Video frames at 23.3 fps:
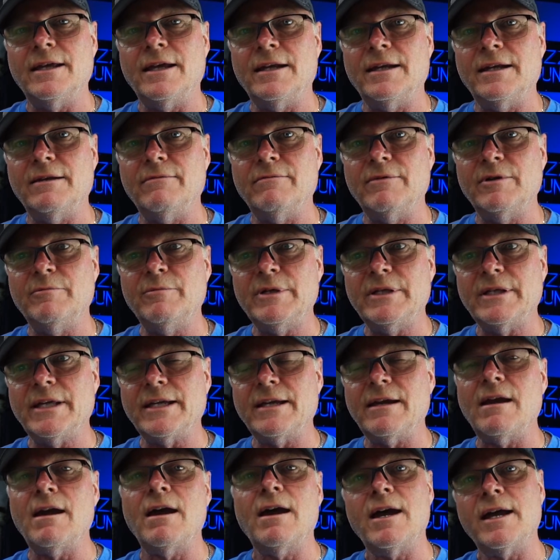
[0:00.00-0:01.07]
it would be
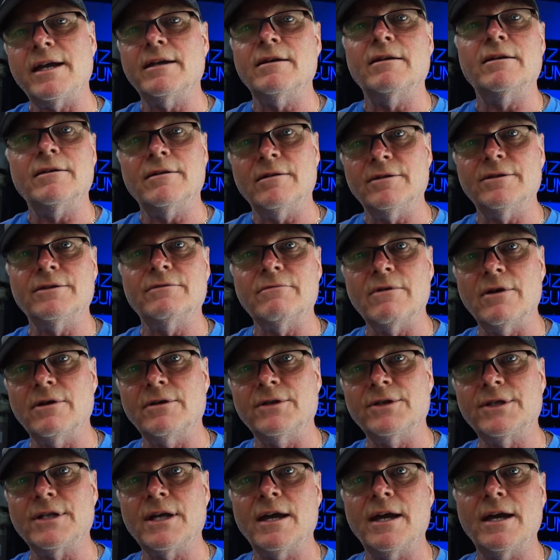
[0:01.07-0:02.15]
like, I got it on the wrong
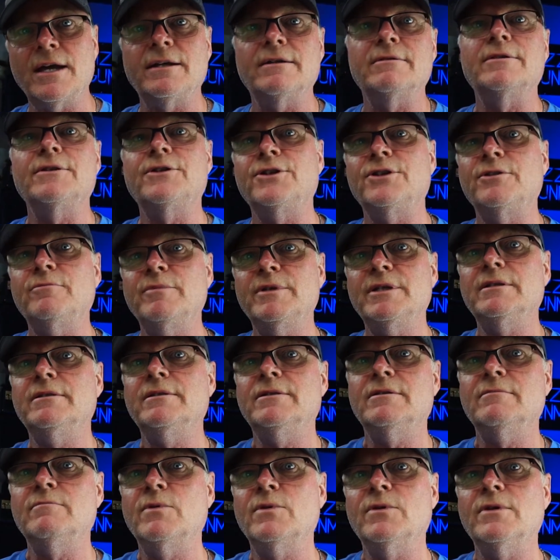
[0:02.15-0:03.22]
side, or it should be a
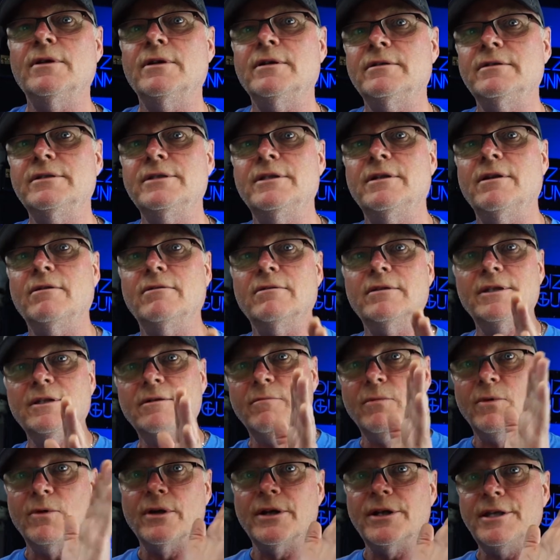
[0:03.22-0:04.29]
little more, a little
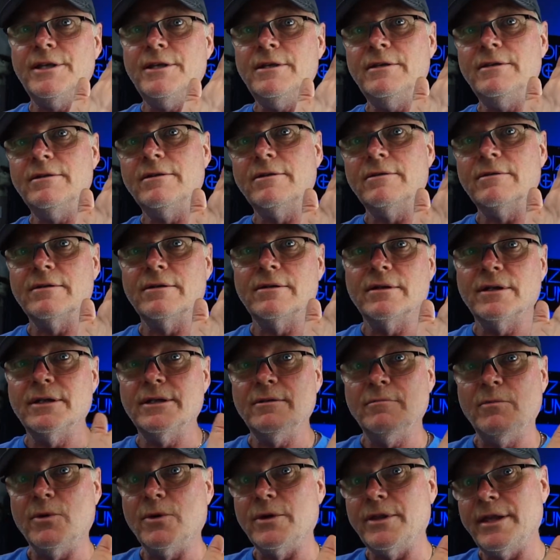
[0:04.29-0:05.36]
more here or a
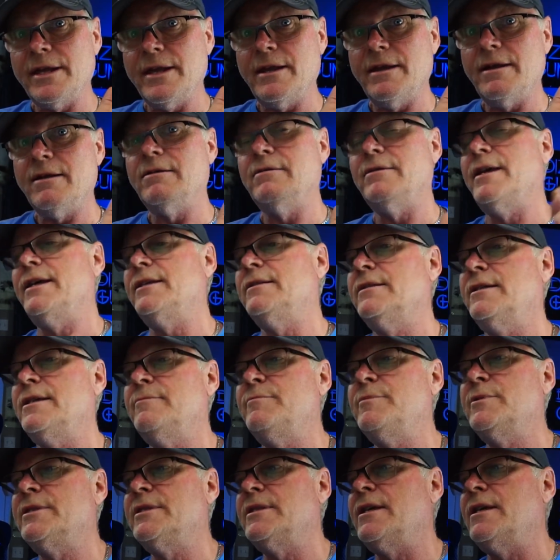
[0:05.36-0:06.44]
little more there, that
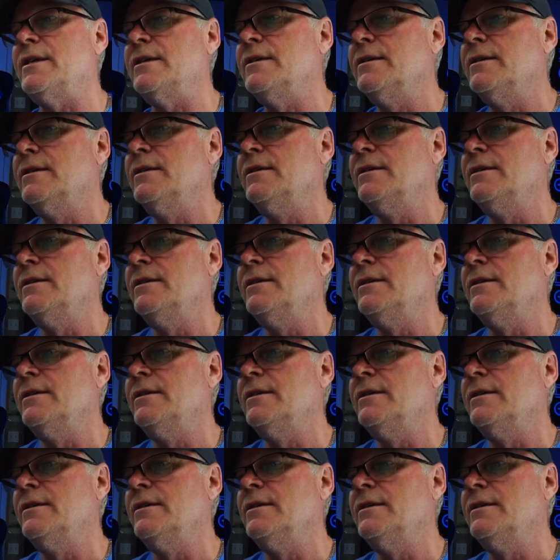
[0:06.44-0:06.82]
type of thing.